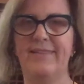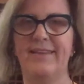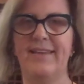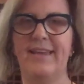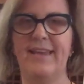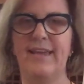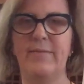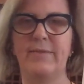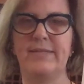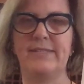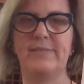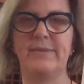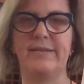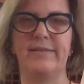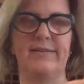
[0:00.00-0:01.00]
Hamlet's
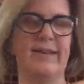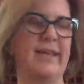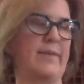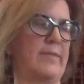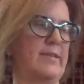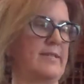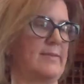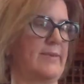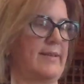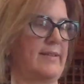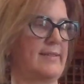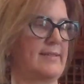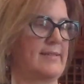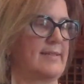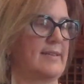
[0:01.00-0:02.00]
Mill. And Hamlet's
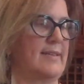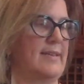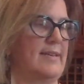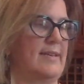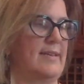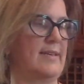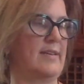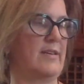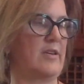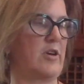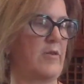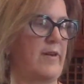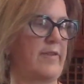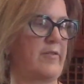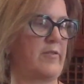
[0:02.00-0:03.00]
Mill is
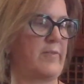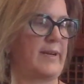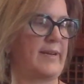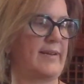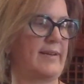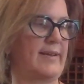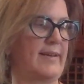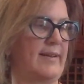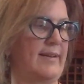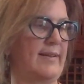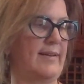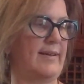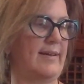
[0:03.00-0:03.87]
co-authored by